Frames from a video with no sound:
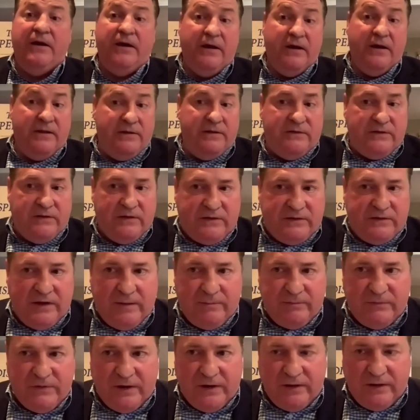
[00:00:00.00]
It's
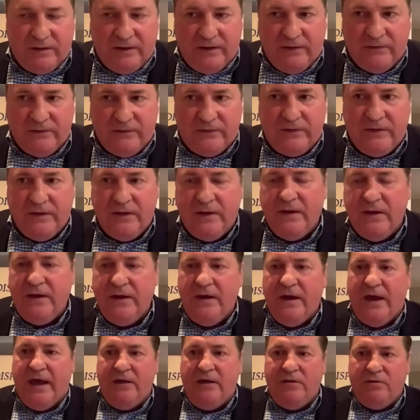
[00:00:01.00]
attempted at least. A